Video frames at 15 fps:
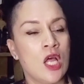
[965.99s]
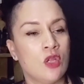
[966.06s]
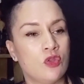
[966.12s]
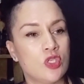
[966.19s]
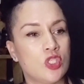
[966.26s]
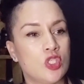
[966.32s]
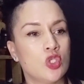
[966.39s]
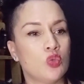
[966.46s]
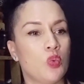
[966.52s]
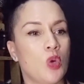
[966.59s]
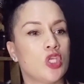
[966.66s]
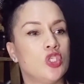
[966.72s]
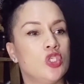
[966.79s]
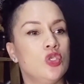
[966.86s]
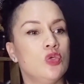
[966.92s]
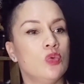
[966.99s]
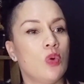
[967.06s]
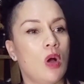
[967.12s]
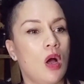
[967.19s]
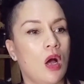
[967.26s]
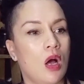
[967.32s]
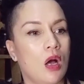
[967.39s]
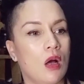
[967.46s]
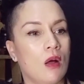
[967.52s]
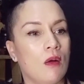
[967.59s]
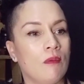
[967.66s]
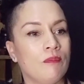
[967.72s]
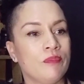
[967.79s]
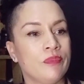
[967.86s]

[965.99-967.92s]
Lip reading: This is what you are